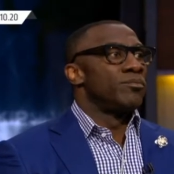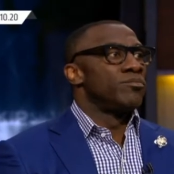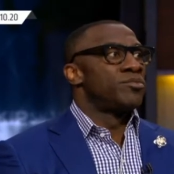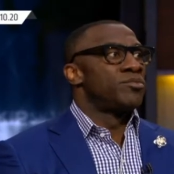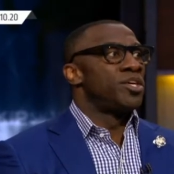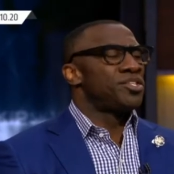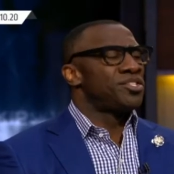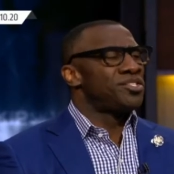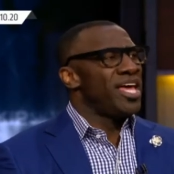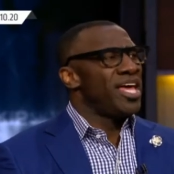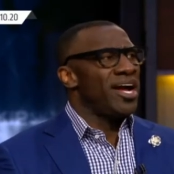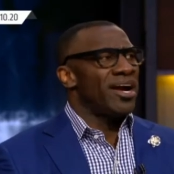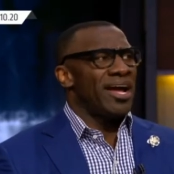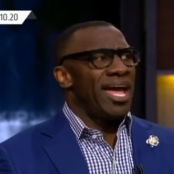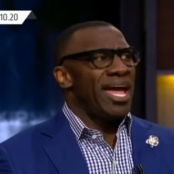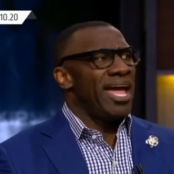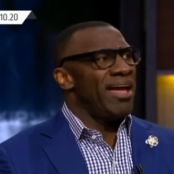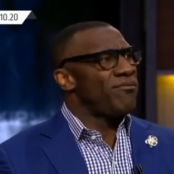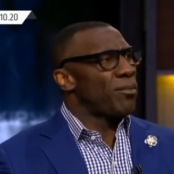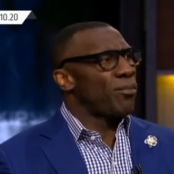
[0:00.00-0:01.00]
this, they're a
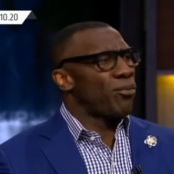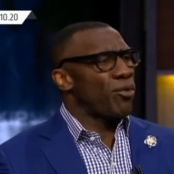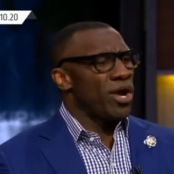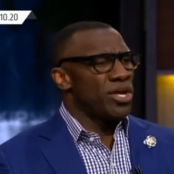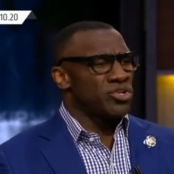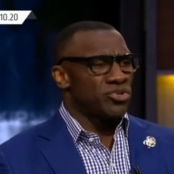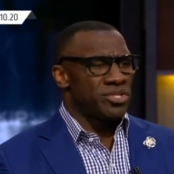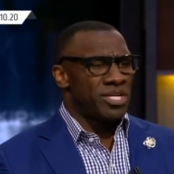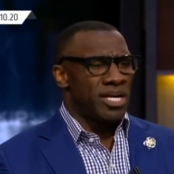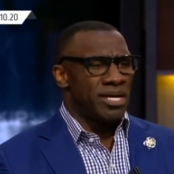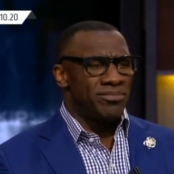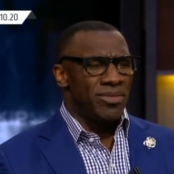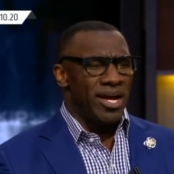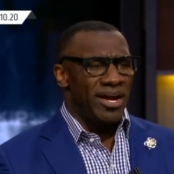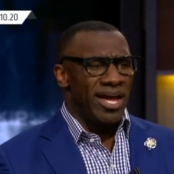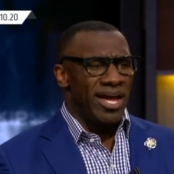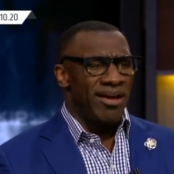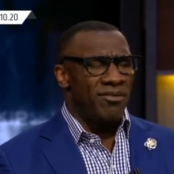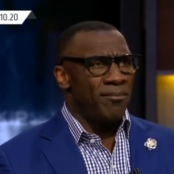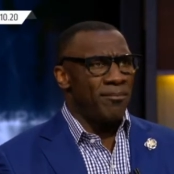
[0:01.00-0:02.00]
heavy pressure team. They're a
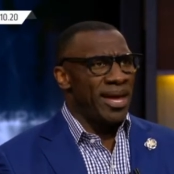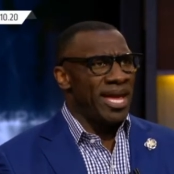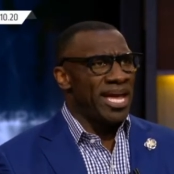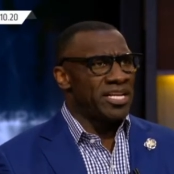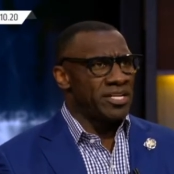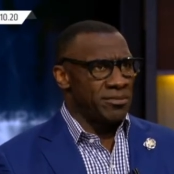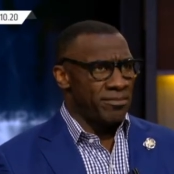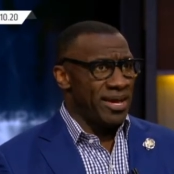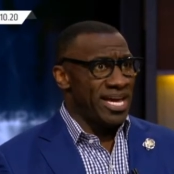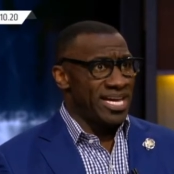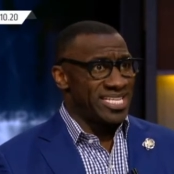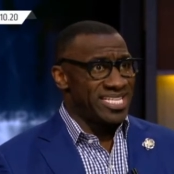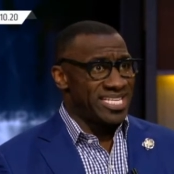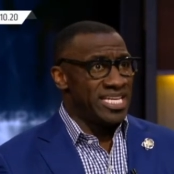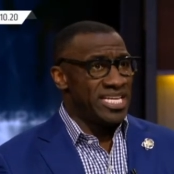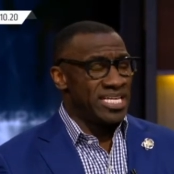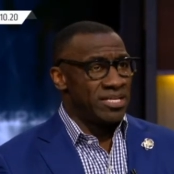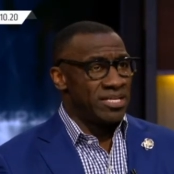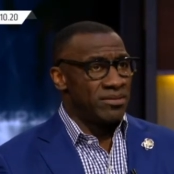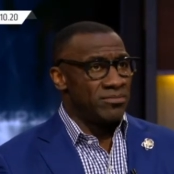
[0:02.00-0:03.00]
heavy man to man
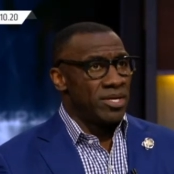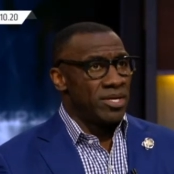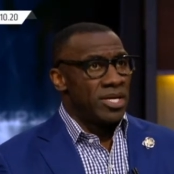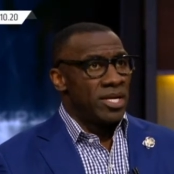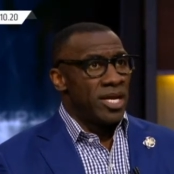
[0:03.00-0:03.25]
team.